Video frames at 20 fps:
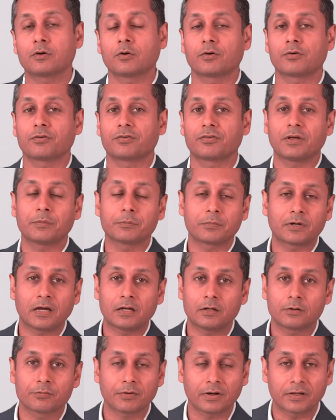or some
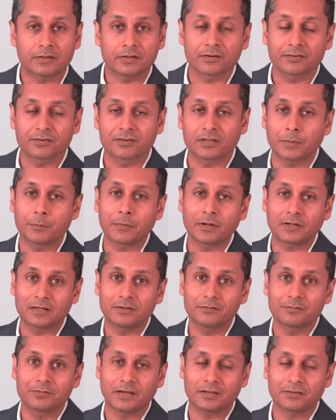kind of other stomach
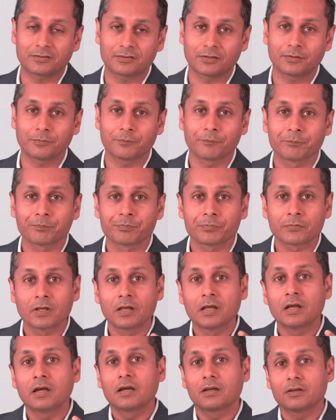infection
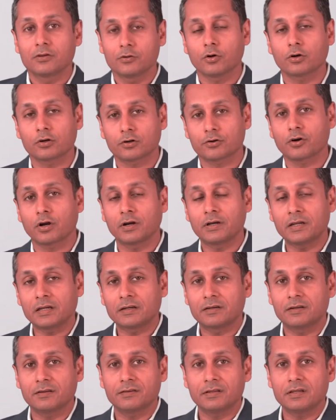your
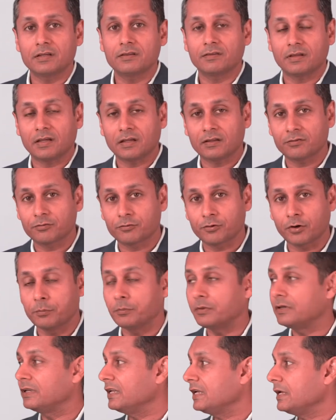chronic disease is
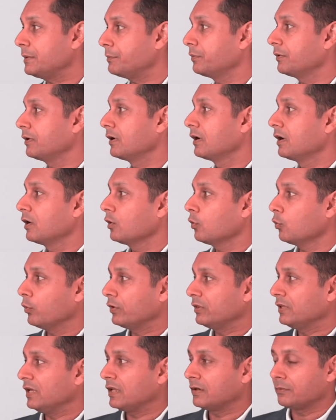from deep
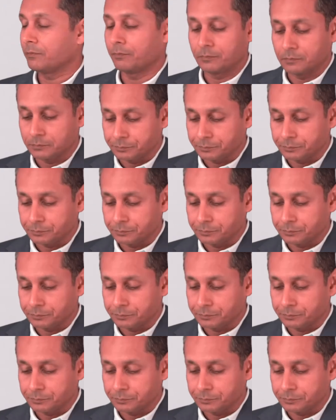within.